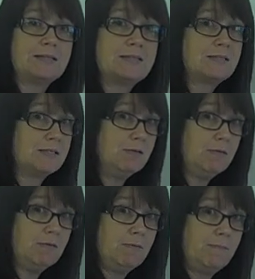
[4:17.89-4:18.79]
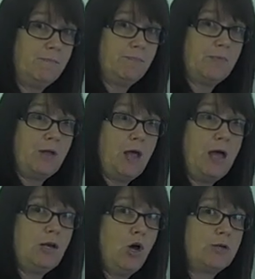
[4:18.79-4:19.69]
still
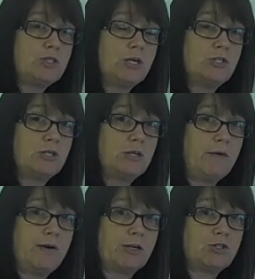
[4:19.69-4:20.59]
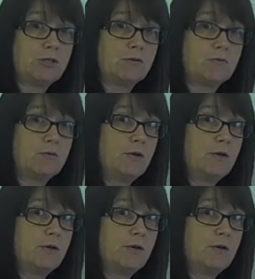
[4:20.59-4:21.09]
and not changing direction.